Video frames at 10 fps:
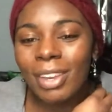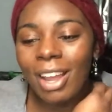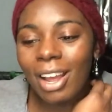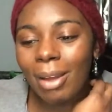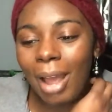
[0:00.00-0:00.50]

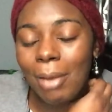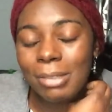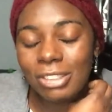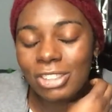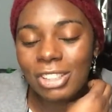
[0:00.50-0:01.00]
I
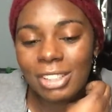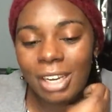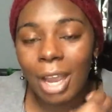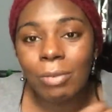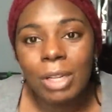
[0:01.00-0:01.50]
was just
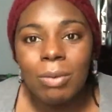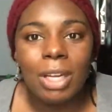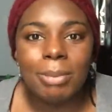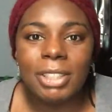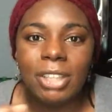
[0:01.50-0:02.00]
like, I really
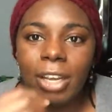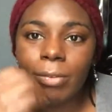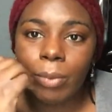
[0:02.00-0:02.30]
wanted to be safe.